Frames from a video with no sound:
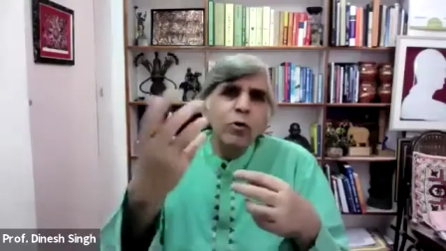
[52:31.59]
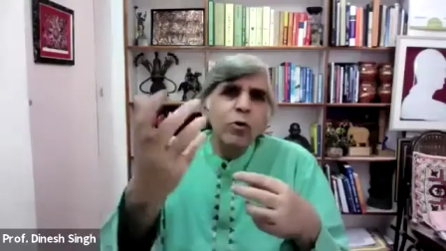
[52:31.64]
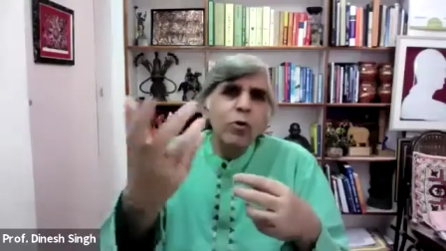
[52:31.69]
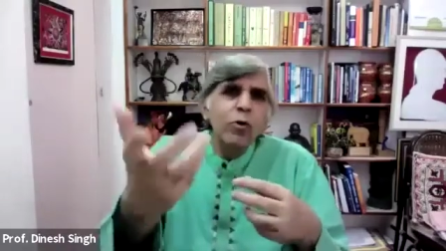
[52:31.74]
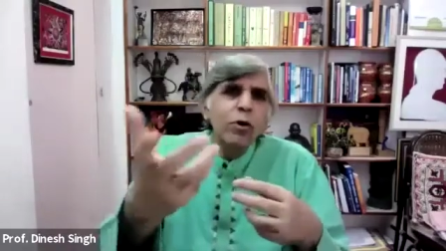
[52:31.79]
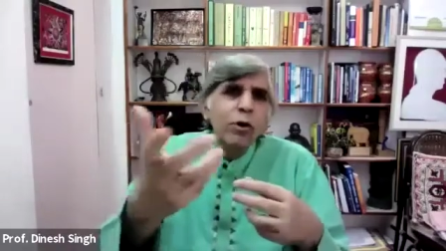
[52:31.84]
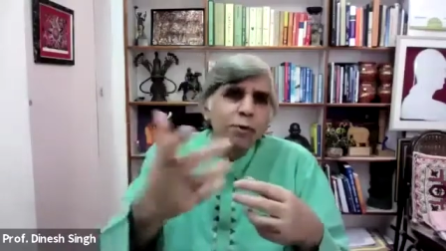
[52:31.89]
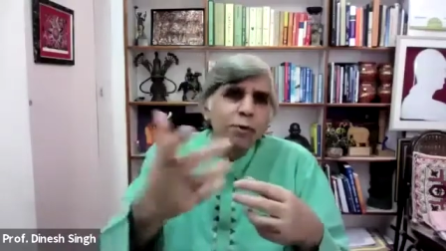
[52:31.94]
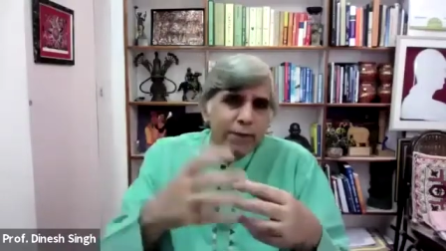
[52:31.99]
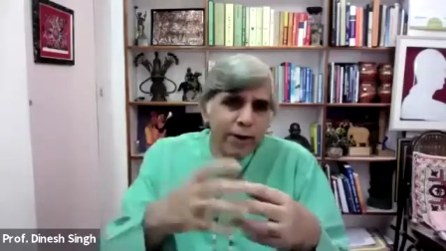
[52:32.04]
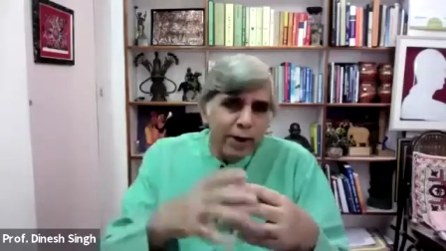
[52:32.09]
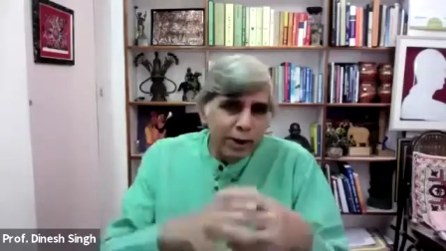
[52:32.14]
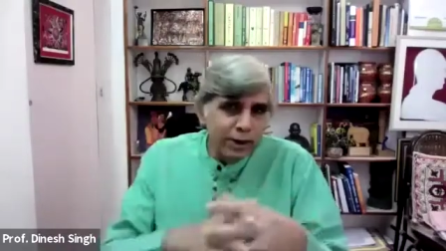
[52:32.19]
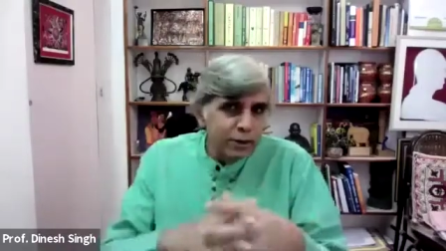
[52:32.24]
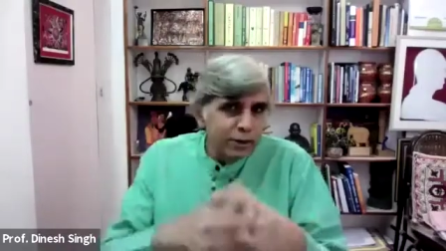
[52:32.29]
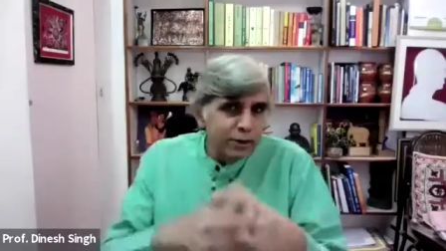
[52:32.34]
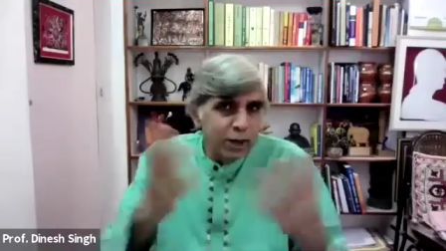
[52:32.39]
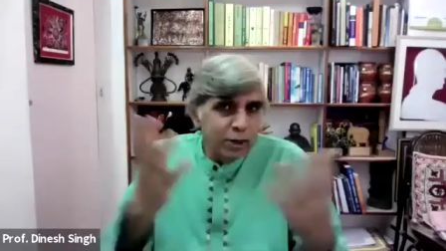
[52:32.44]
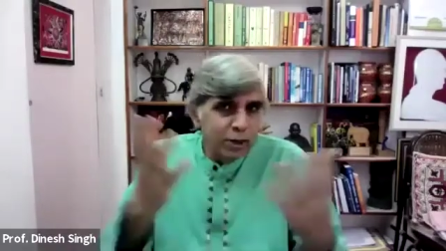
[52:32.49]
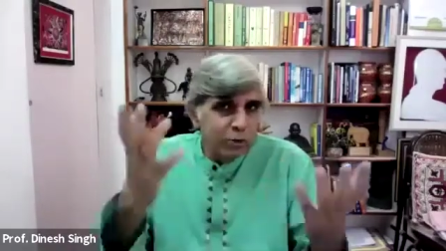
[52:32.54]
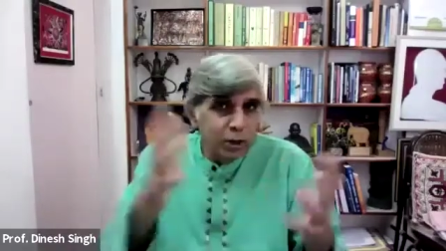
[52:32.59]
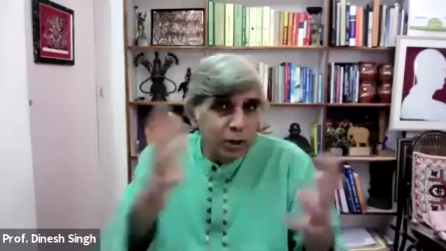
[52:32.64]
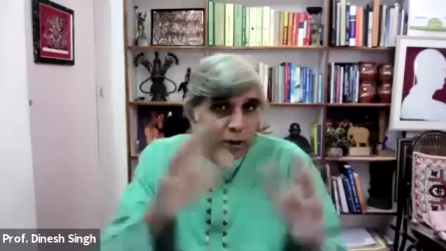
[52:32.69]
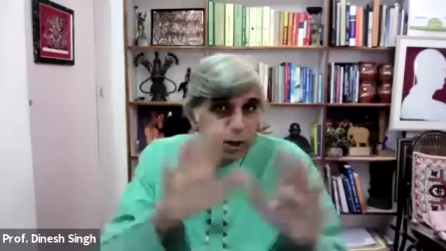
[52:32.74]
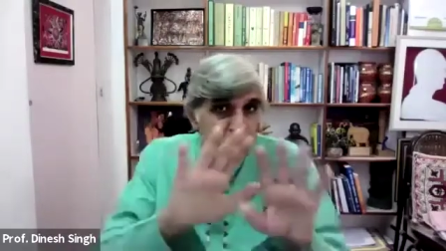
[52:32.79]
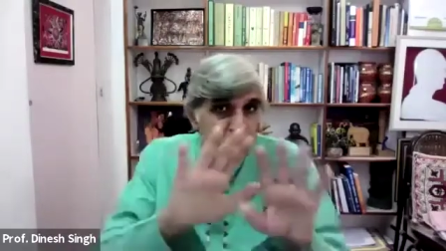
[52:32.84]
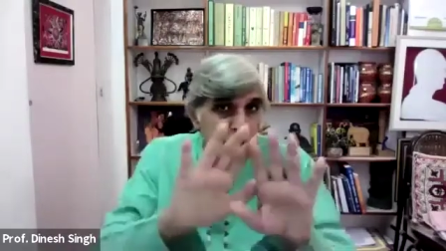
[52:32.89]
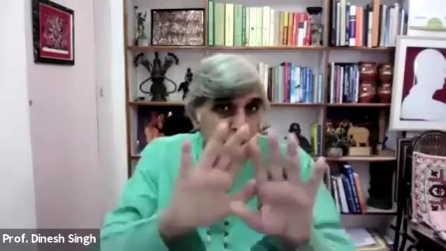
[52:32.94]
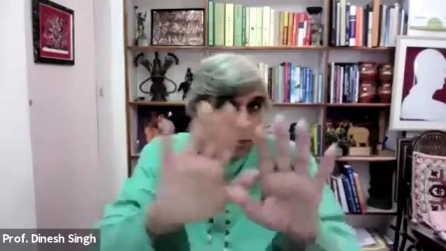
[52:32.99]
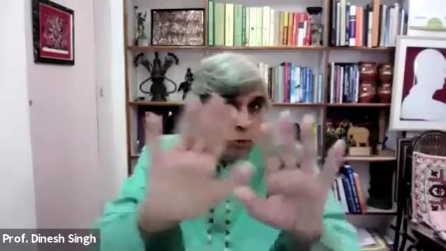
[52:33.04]
coronavirus. That's all.
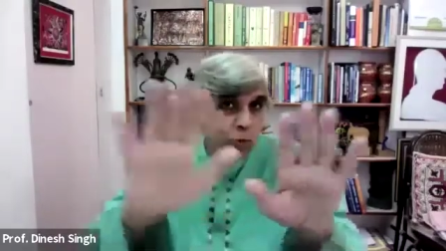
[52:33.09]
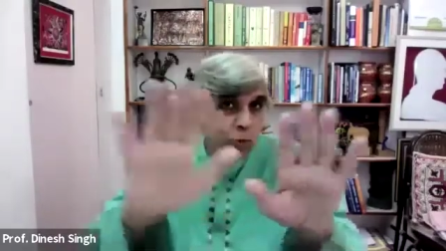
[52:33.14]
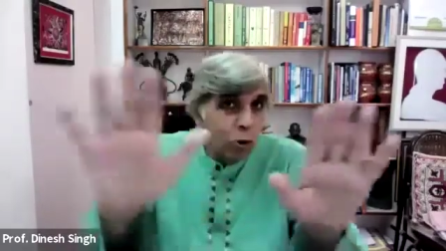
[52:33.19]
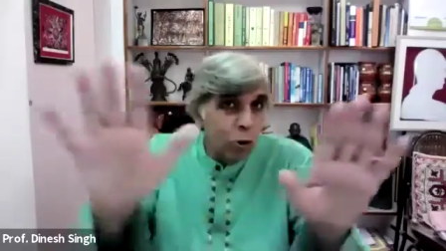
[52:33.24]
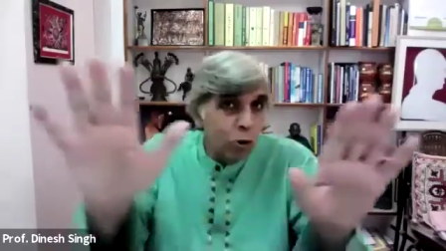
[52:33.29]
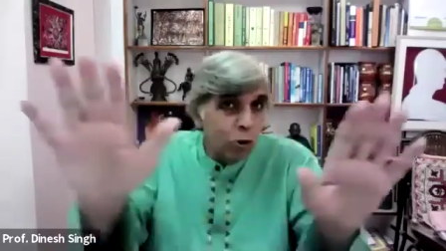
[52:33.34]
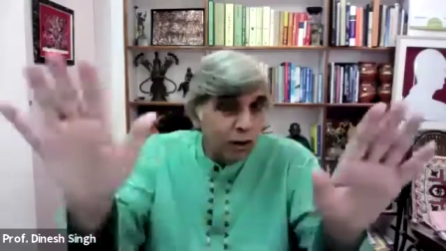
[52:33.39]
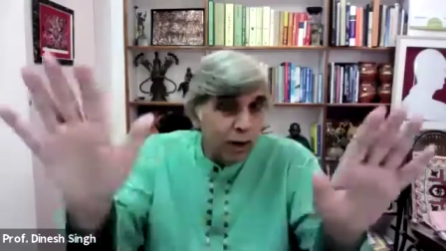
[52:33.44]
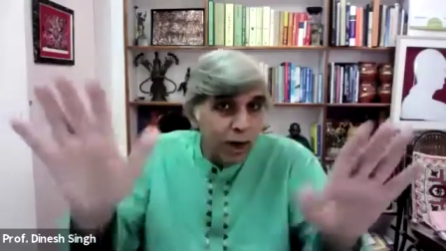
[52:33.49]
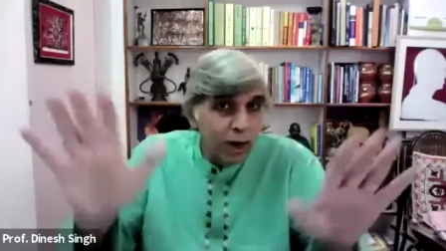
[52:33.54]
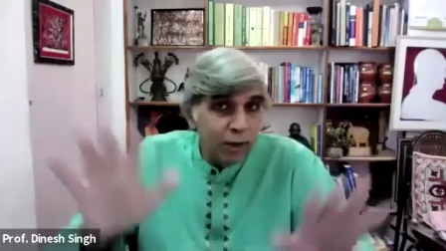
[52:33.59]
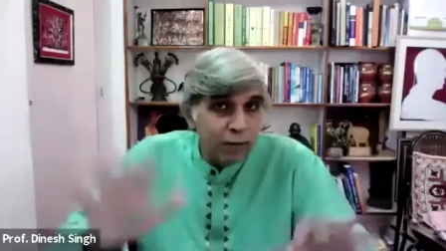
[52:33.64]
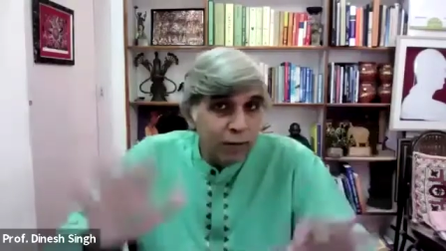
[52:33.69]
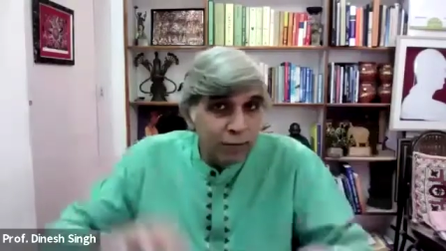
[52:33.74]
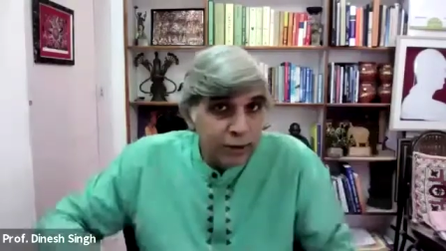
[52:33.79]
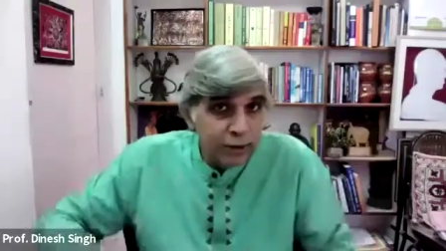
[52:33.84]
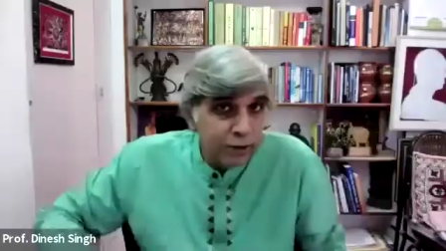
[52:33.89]
There is no scientific